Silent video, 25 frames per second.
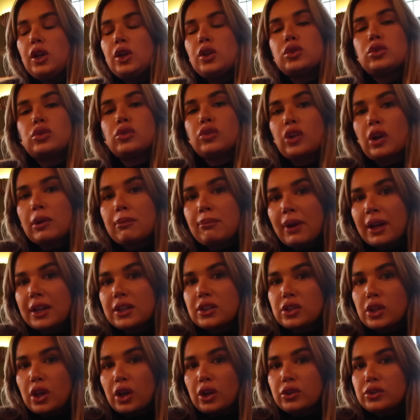So we've come back
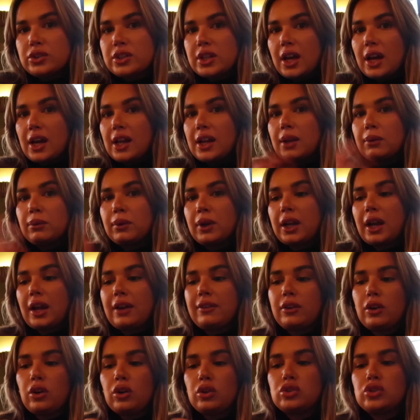to the hotel and we're going to have
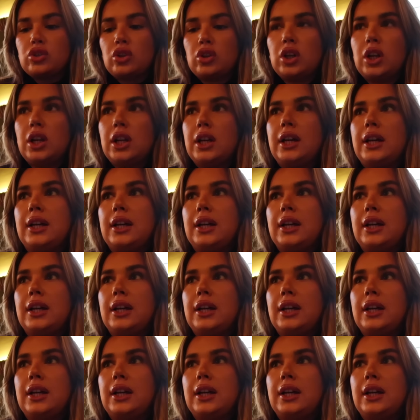a hot chocolate